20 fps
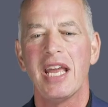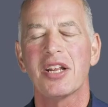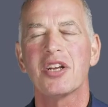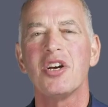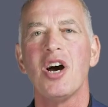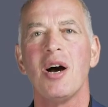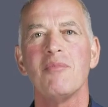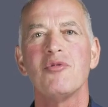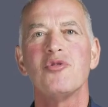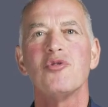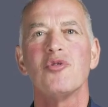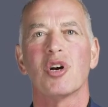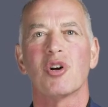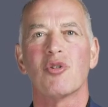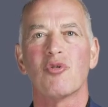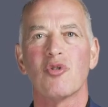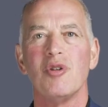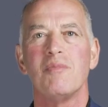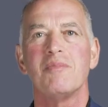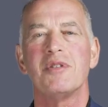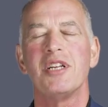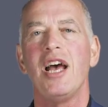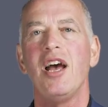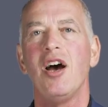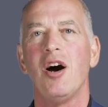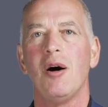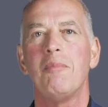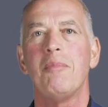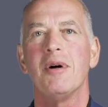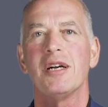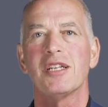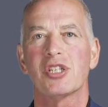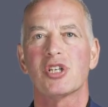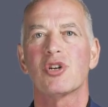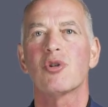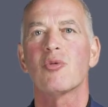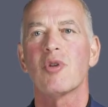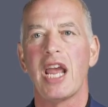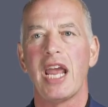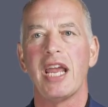had come to a group to help us
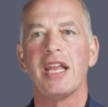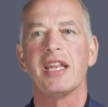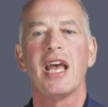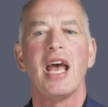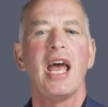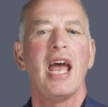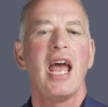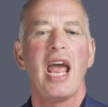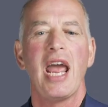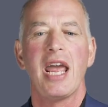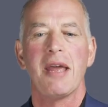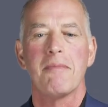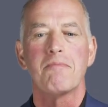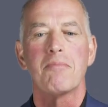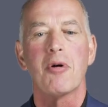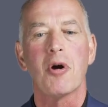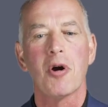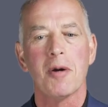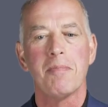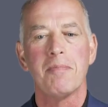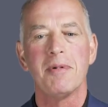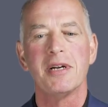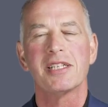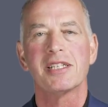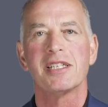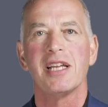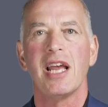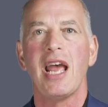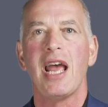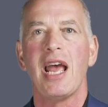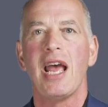create a purpose